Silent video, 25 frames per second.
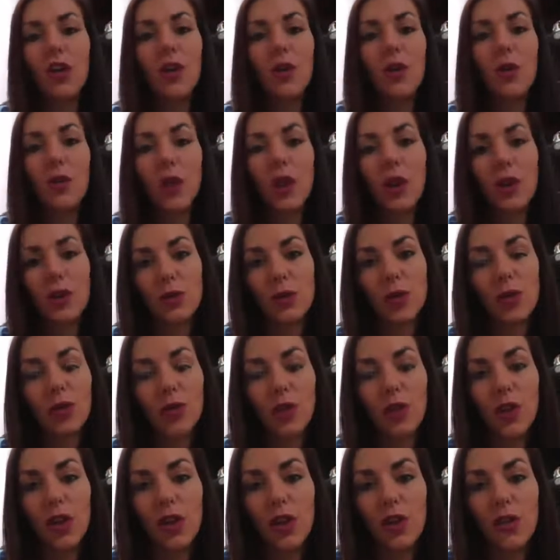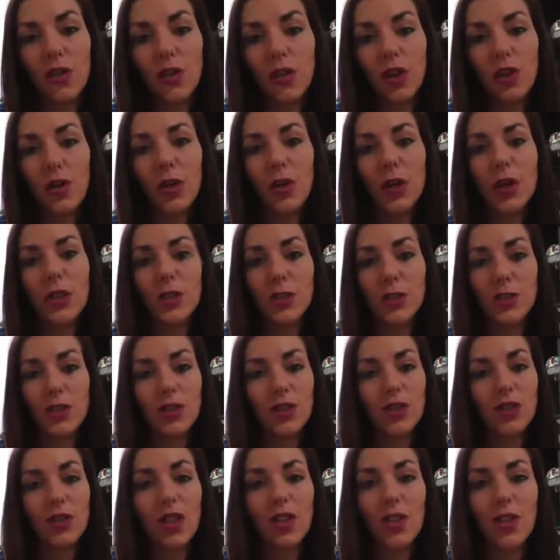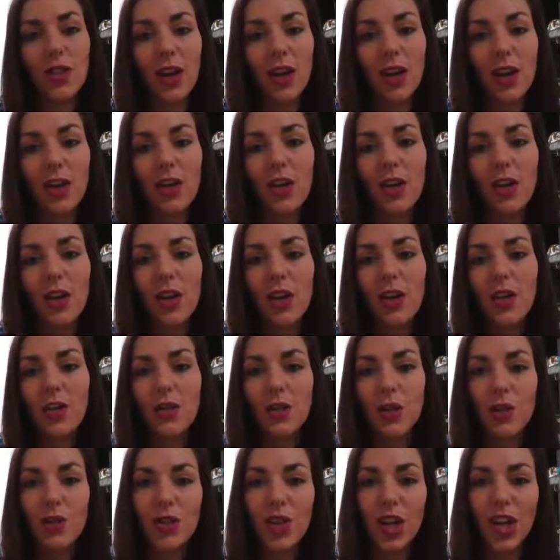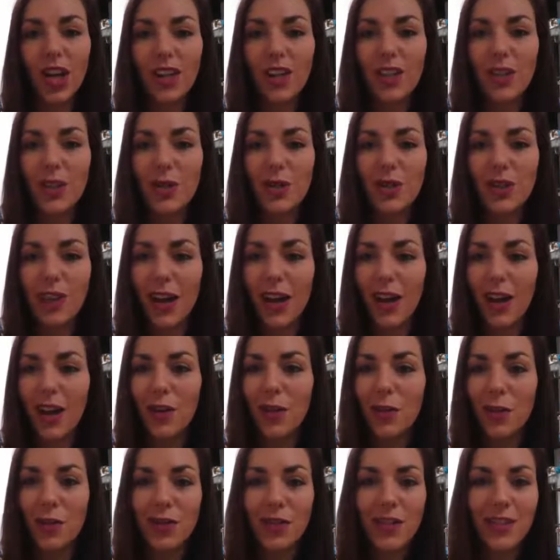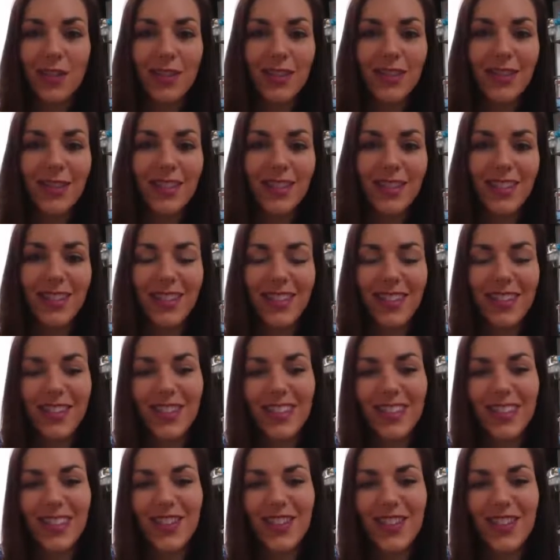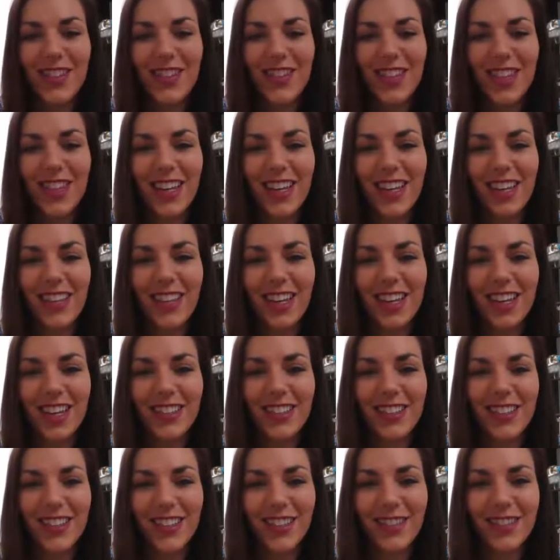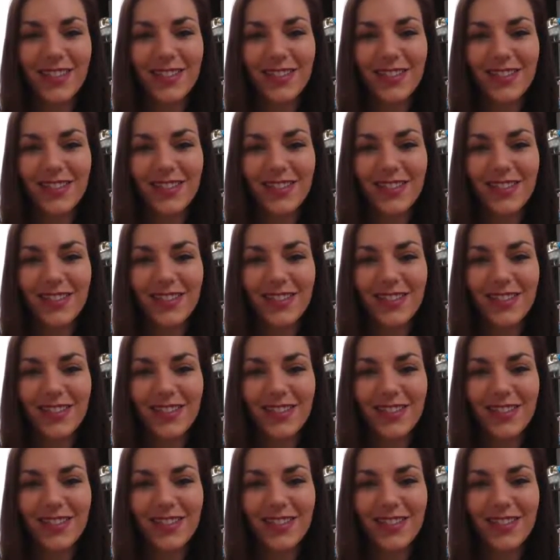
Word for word: We also have a lot of free resources on there. So check those out. See what you think and let us know.